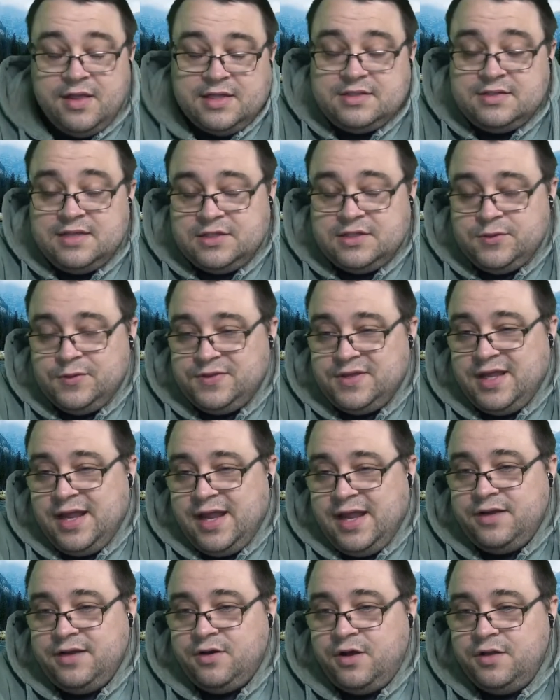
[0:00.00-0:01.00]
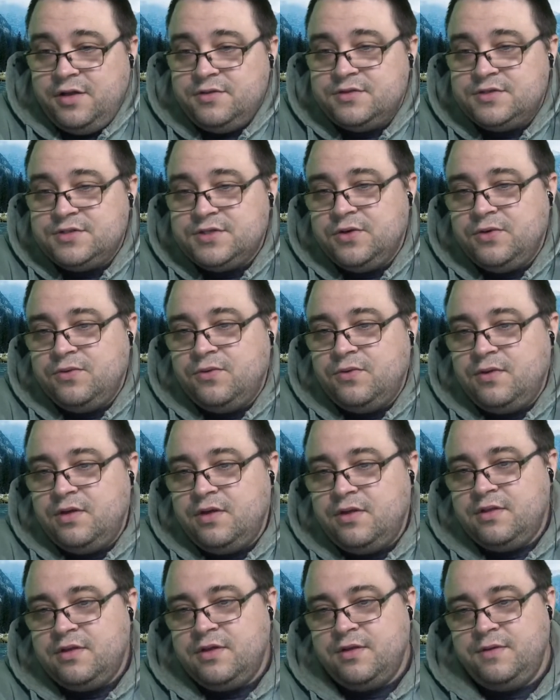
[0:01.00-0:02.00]
That's what they ate on. So
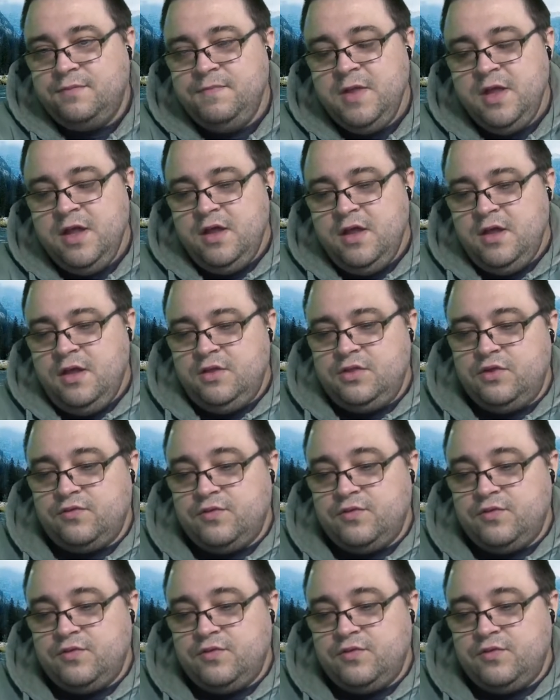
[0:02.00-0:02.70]
the